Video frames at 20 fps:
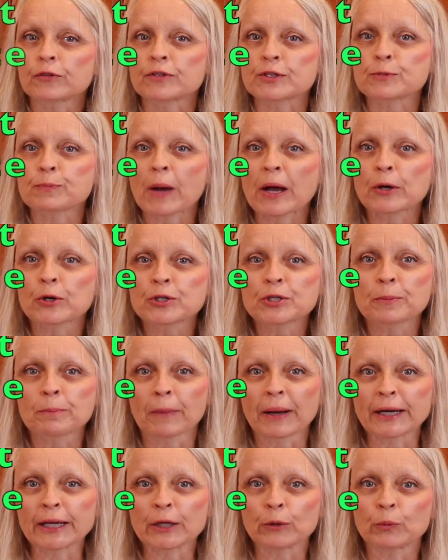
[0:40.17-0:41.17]
of Aspire to
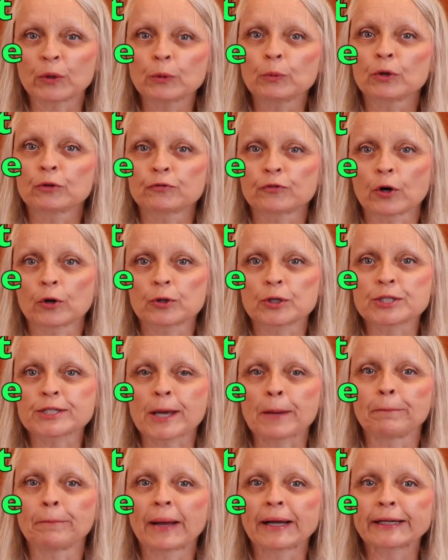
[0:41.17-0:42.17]
Money, we will
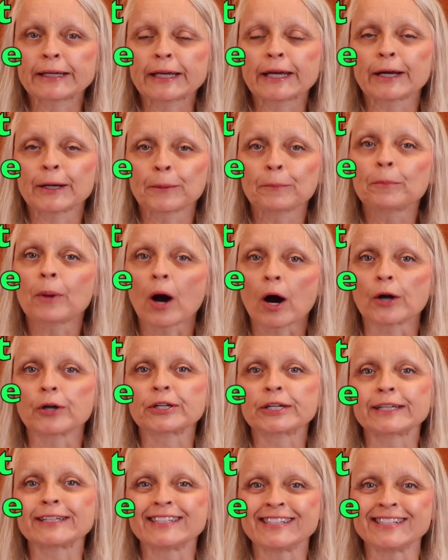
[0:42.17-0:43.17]
focus on Medicare
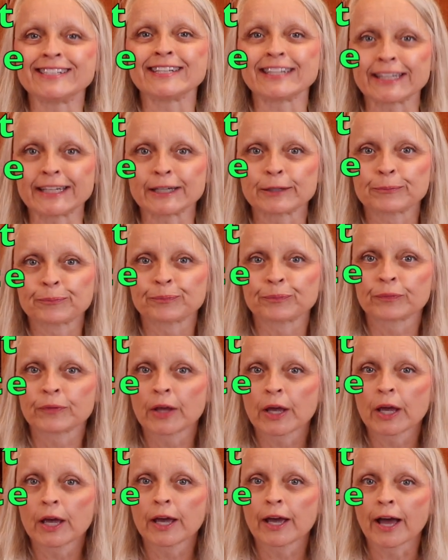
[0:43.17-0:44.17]
Part D.
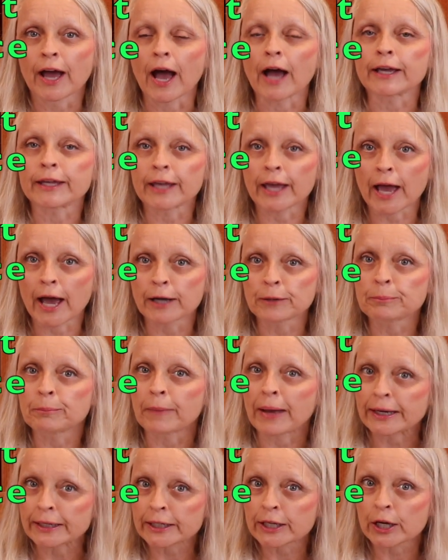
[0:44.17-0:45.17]

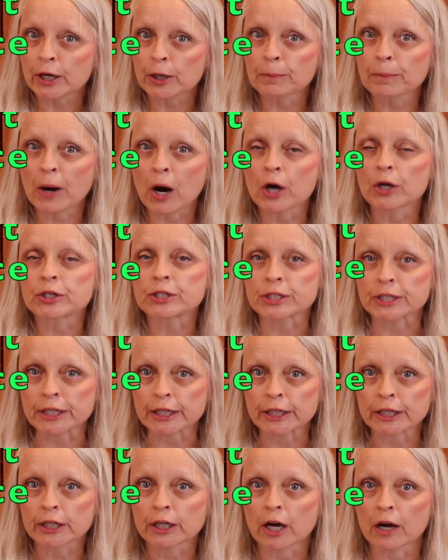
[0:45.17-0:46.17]
Again, Medicare Part
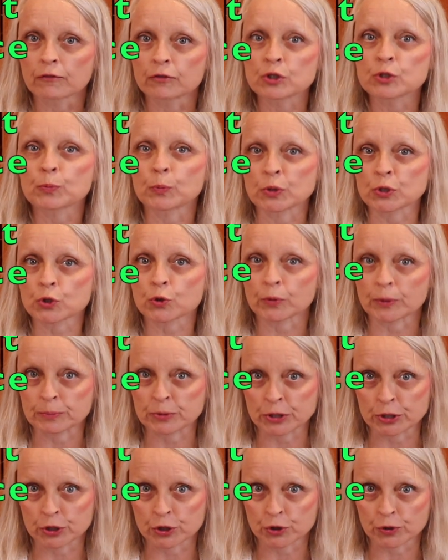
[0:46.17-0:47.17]
D covers
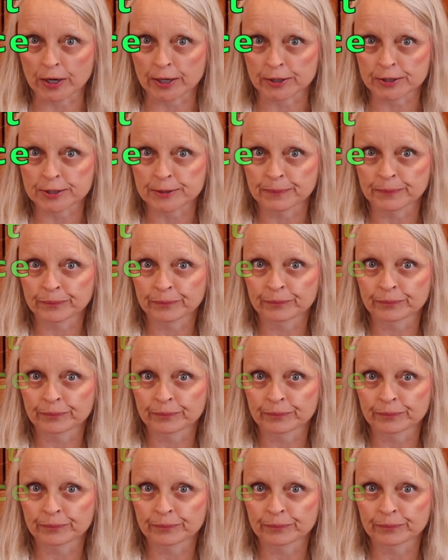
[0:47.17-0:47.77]
prescription drugs.